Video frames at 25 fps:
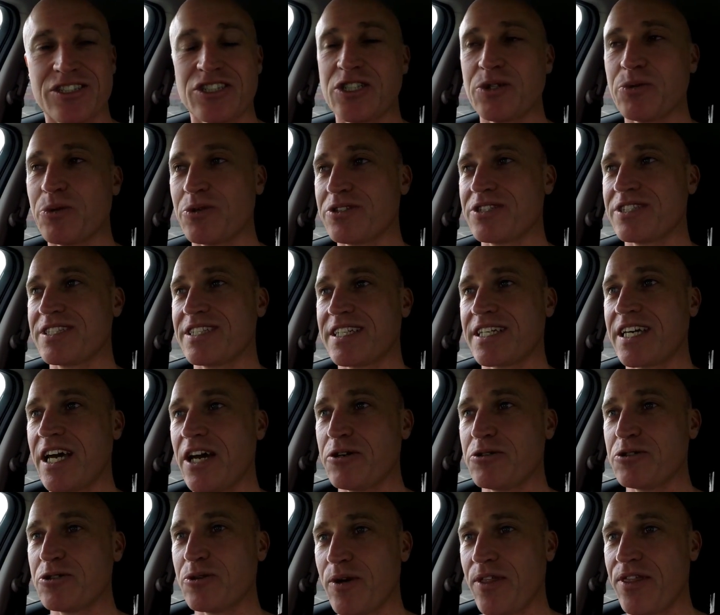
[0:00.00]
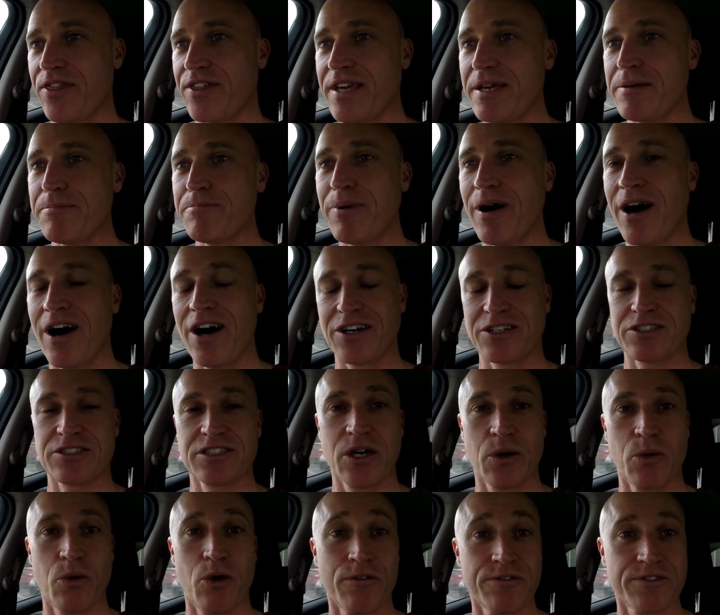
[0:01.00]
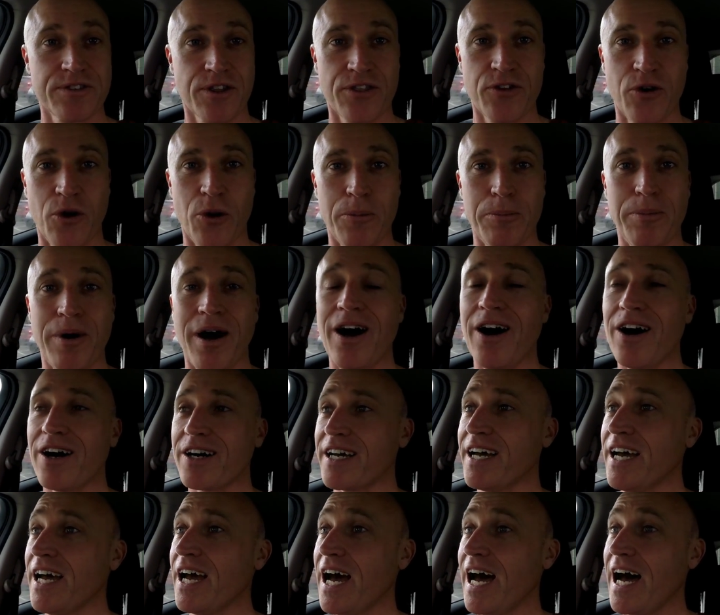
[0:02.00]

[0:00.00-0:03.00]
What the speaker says: She wanted to go to a theme park, so we're off to Thorpe Park.